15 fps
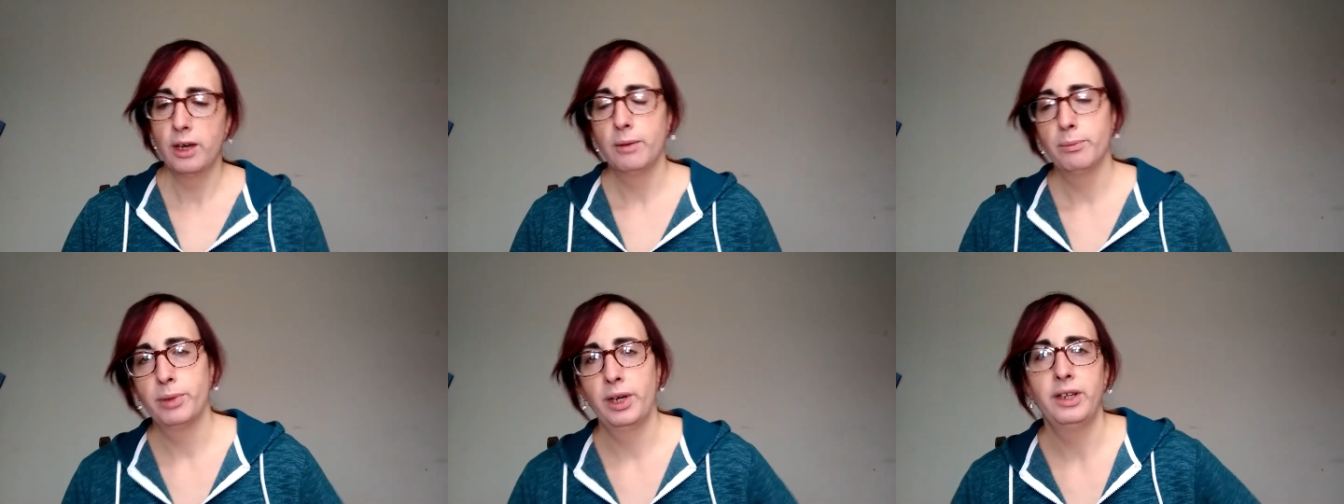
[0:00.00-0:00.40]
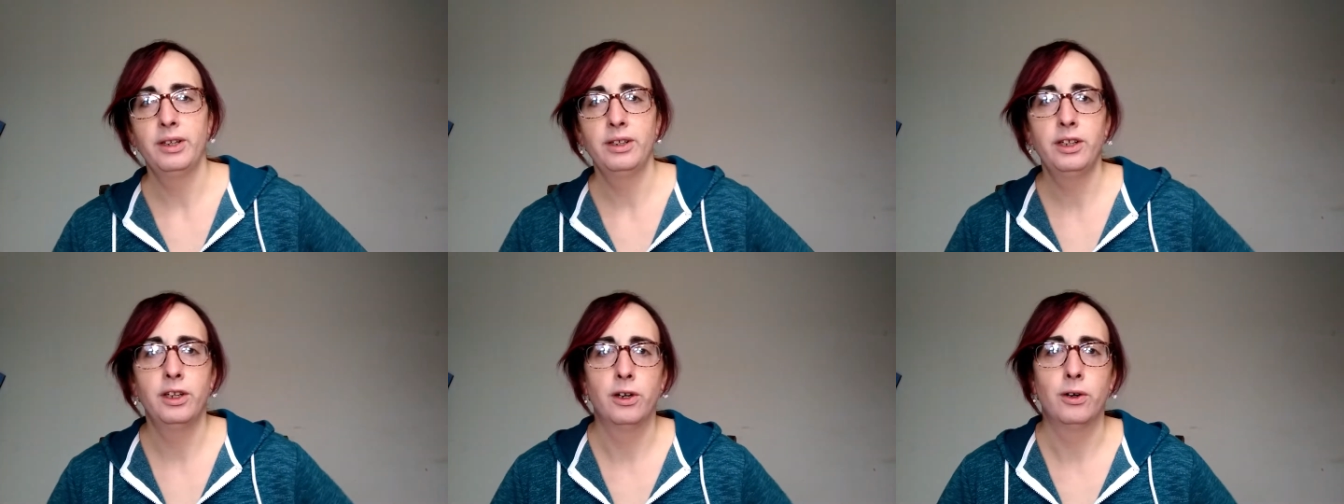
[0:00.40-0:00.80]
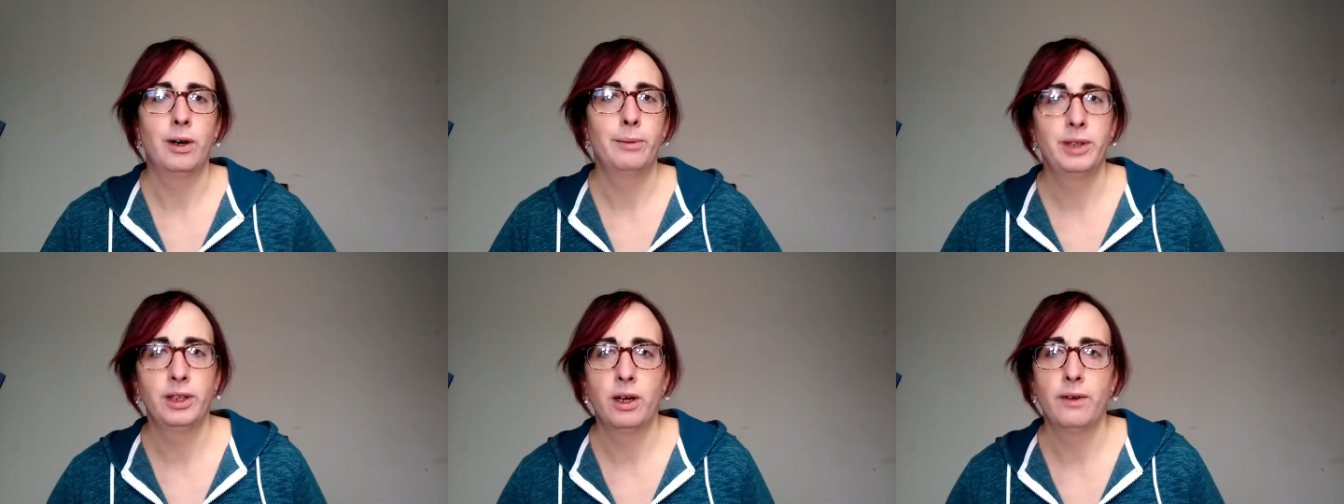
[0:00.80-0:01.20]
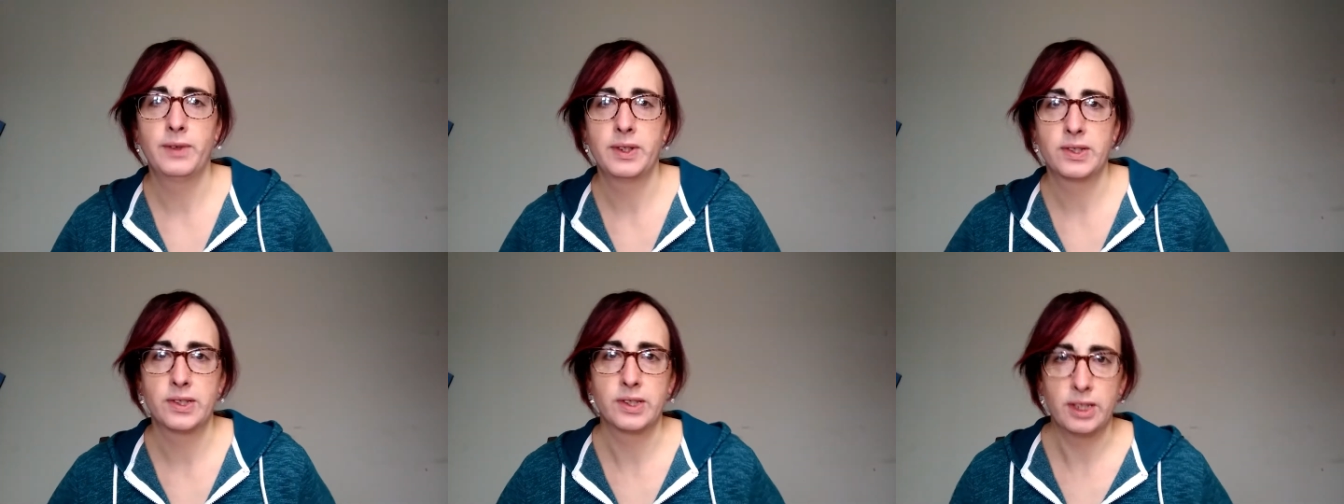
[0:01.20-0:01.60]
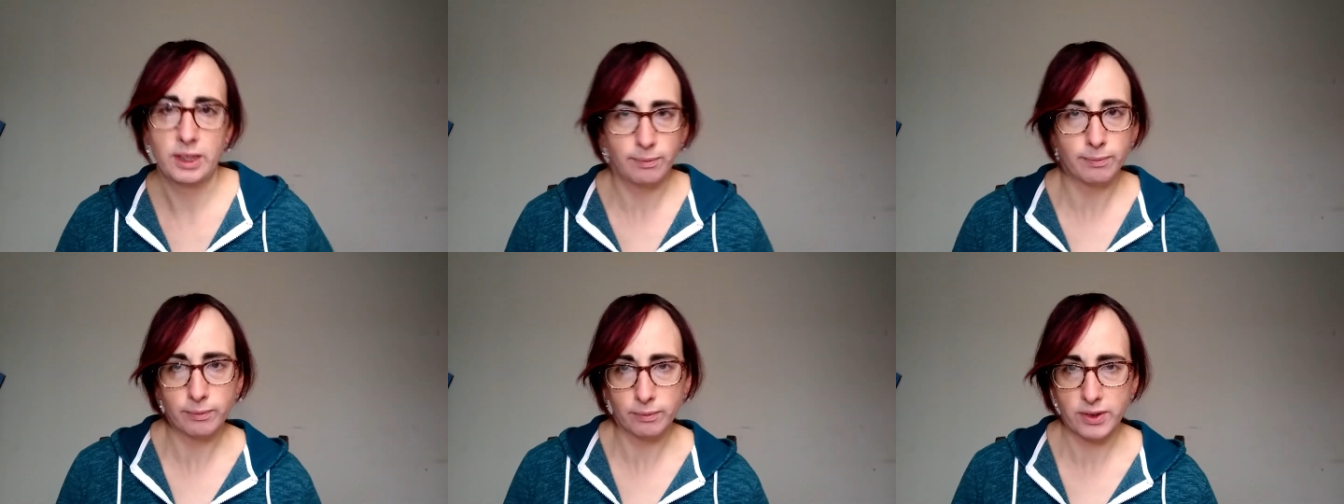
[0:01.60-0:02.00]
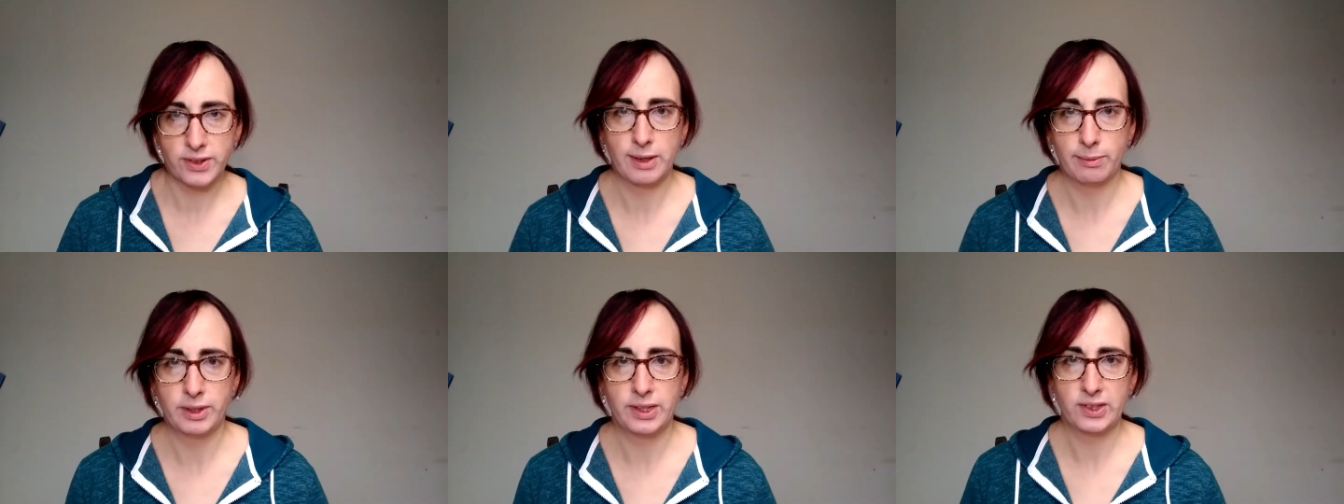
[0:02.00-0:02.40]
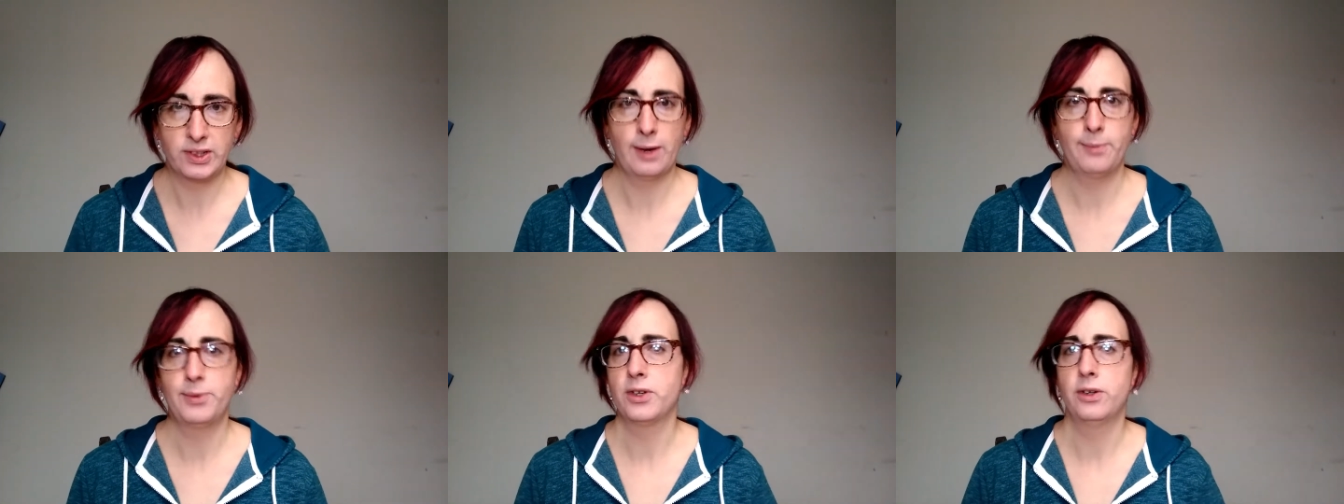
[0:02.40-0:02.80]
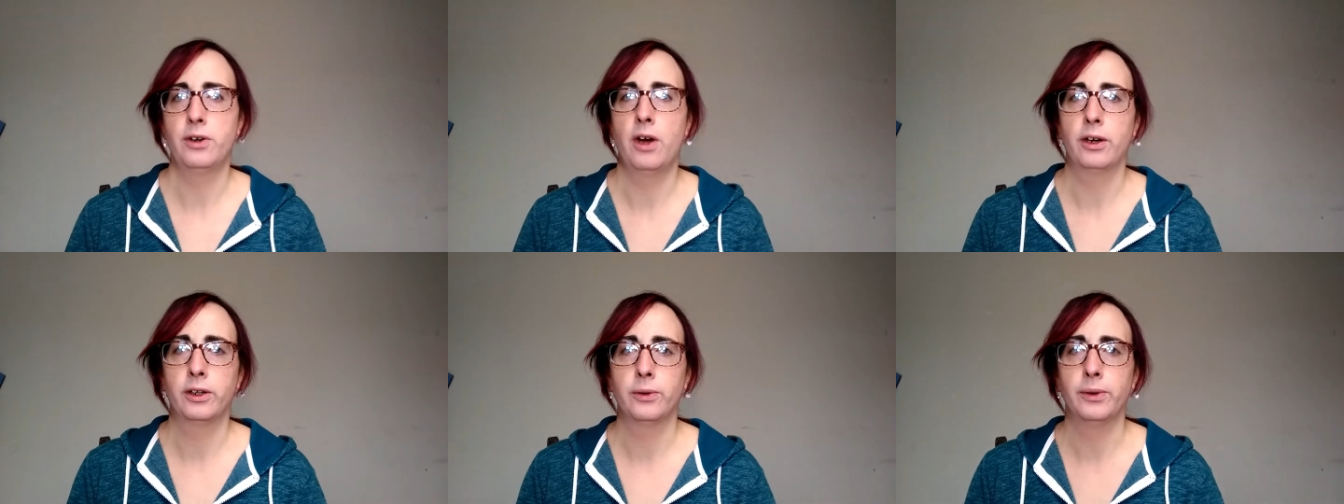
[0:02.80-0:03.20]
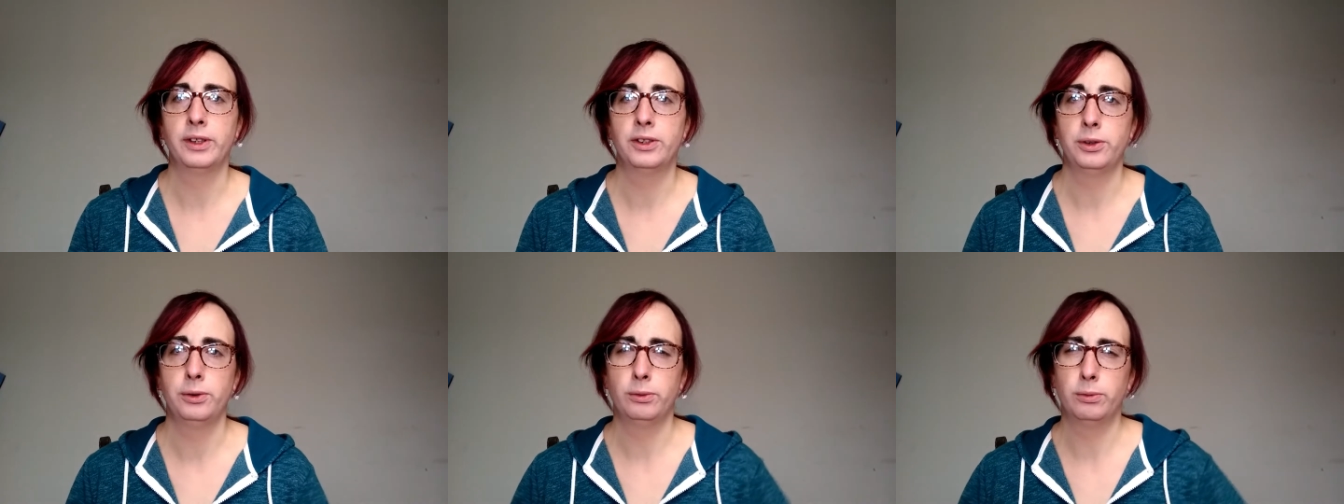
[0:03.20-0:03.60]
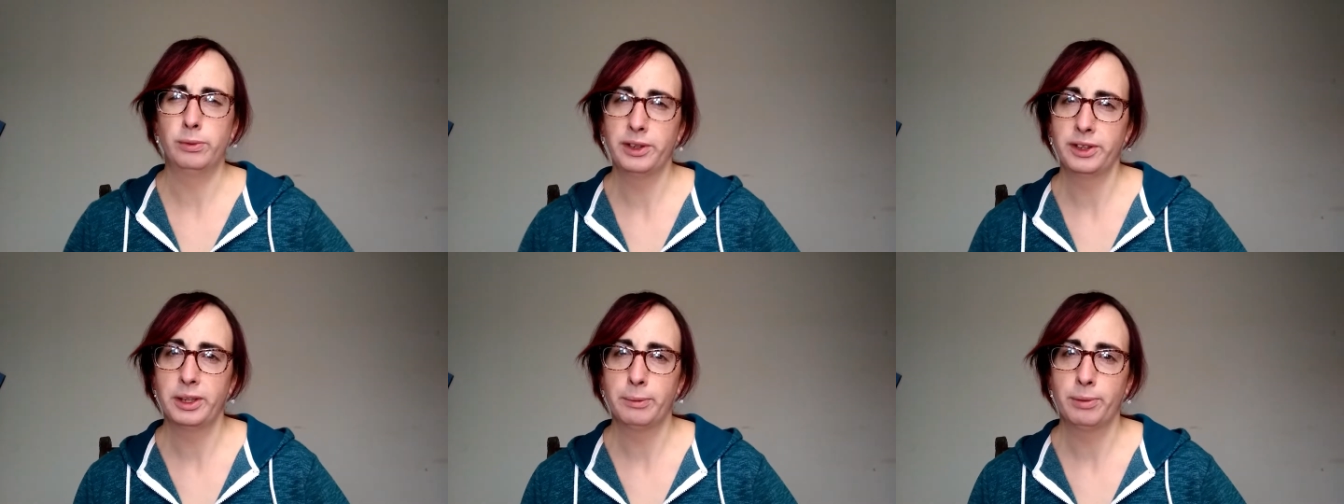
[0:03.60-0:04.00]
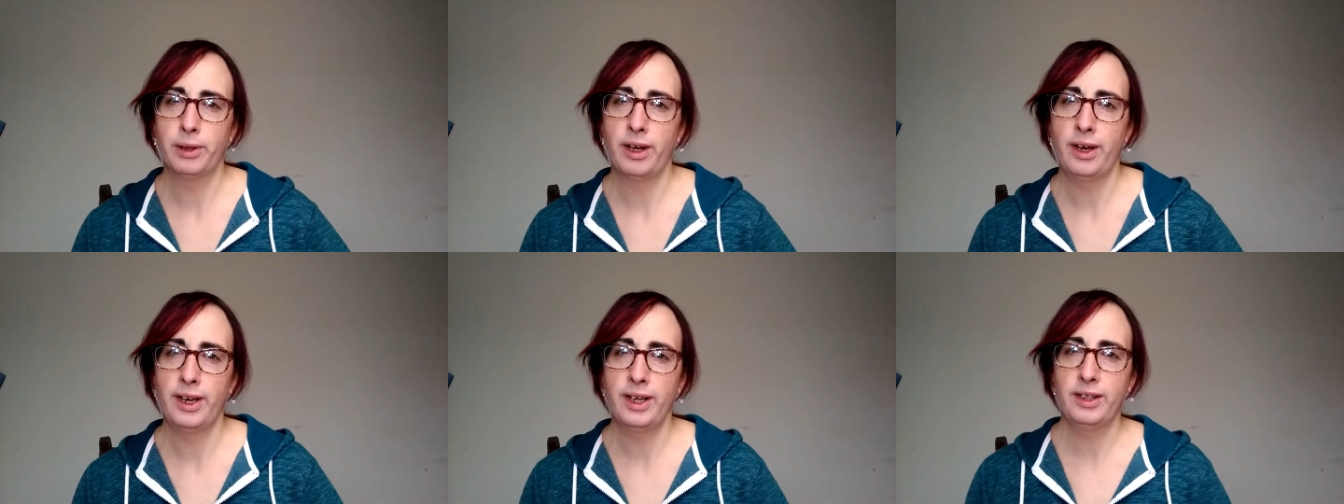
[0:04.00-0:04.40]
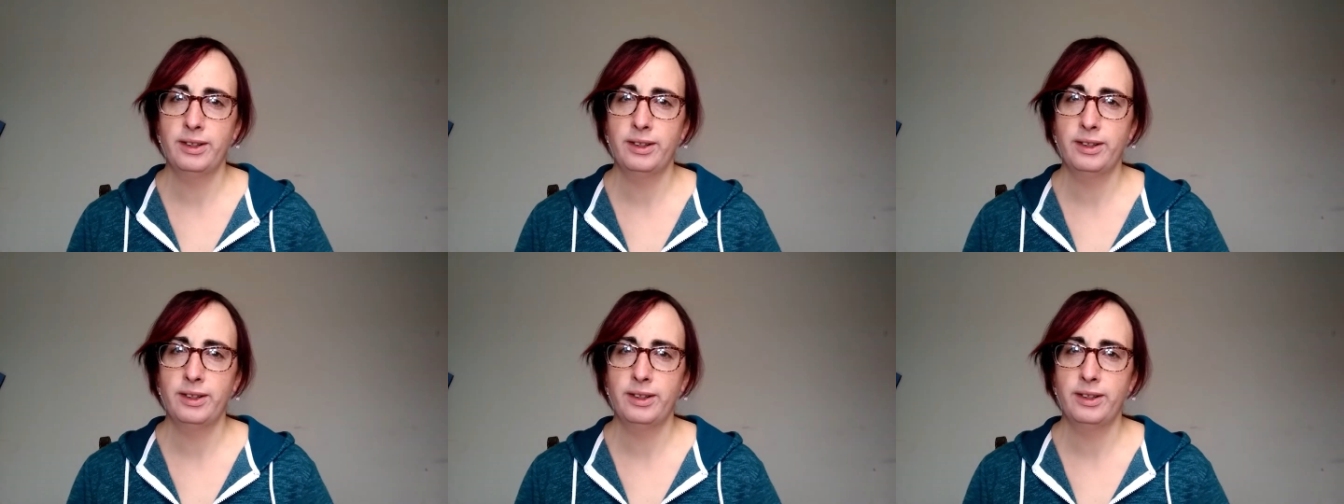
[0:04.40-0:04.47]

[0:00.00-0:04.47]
But, you know, I mean, obviously, some of these tips are not going to really apply.